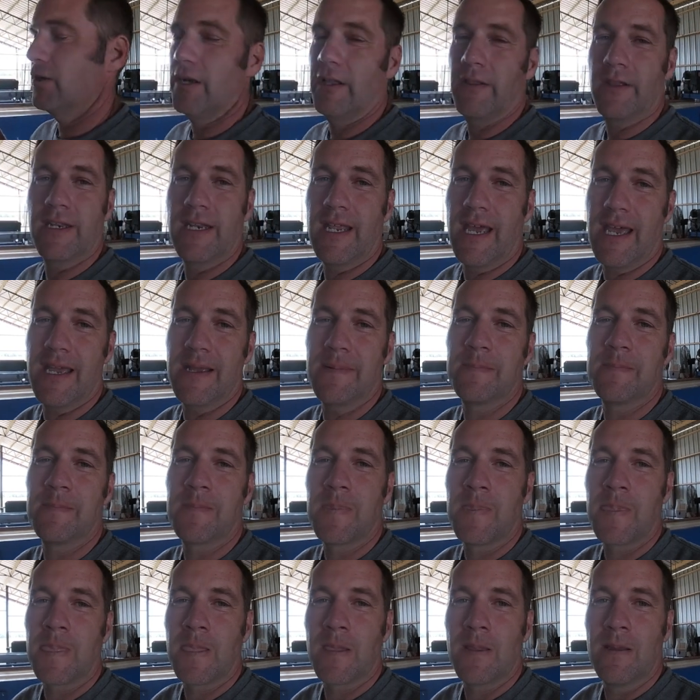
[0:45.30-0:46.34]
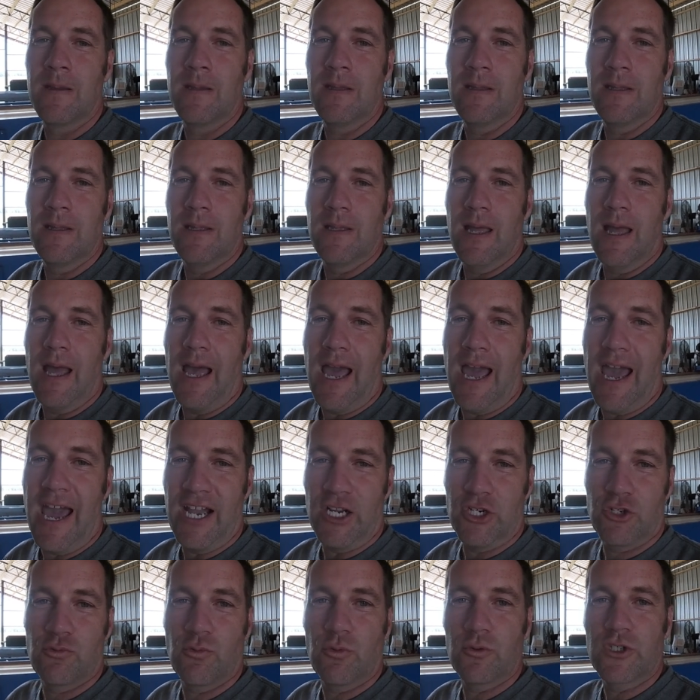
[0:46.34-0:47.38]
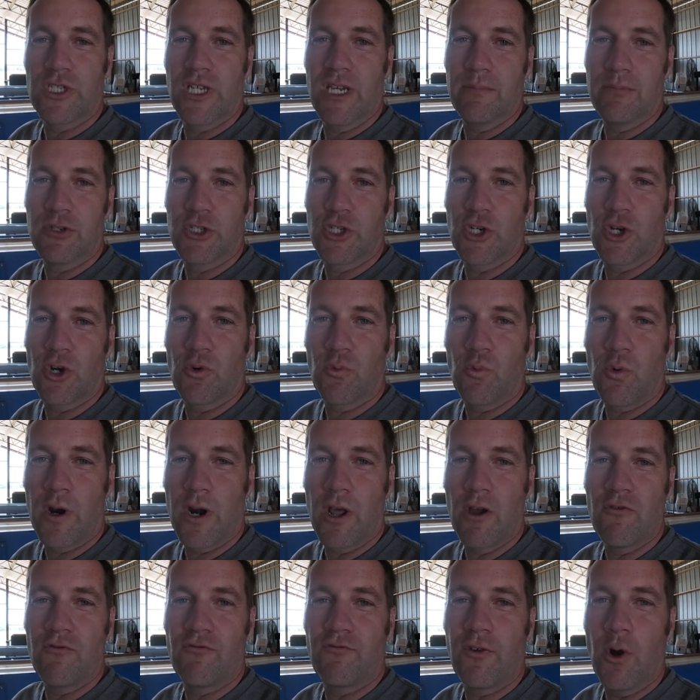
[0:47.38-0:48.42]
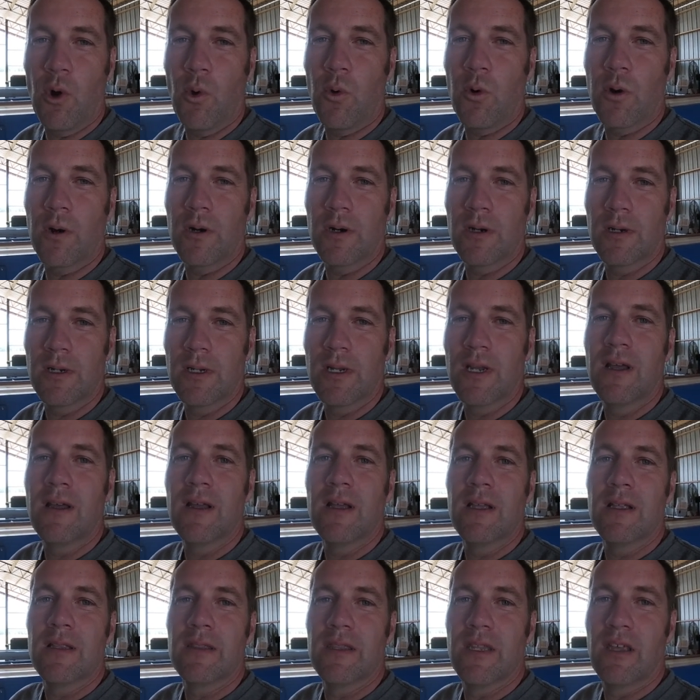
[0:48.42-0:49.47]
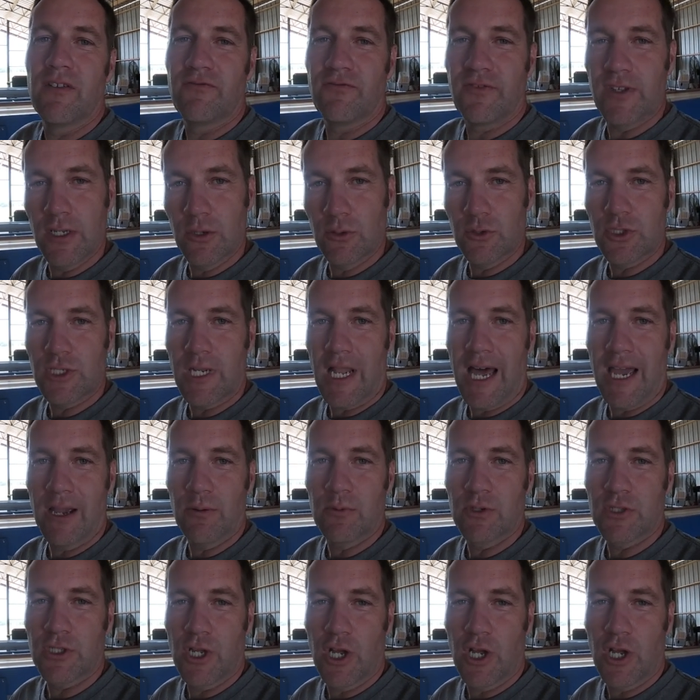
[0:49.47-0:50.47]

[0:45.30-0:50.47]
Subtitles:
the other day. Actual temperature 104. The feels like was